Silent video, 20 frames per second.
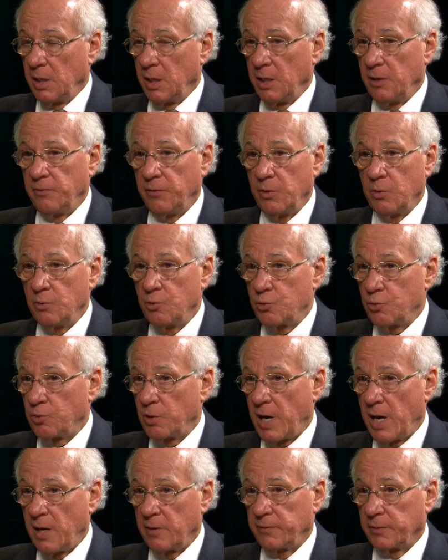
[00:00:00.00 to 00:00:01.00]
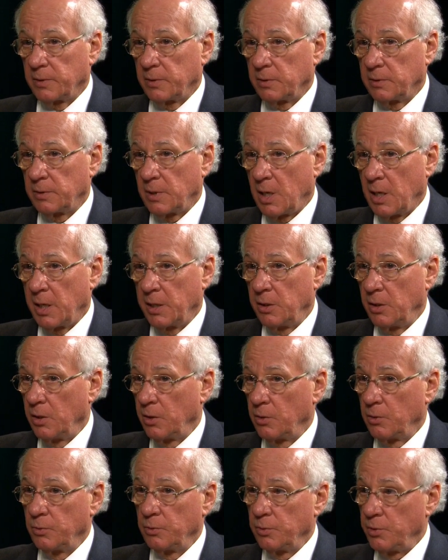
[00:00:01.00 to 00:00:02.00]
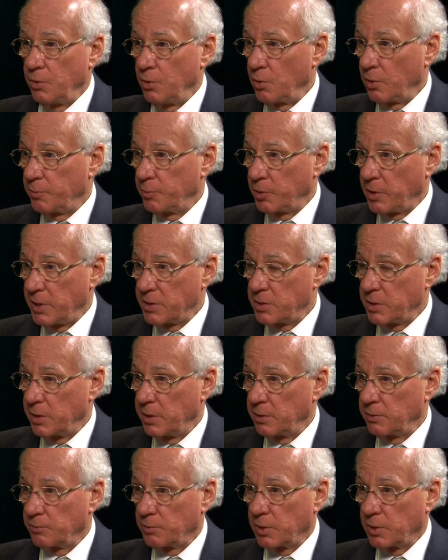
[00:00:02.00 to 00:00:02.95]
if you travel, I know your president,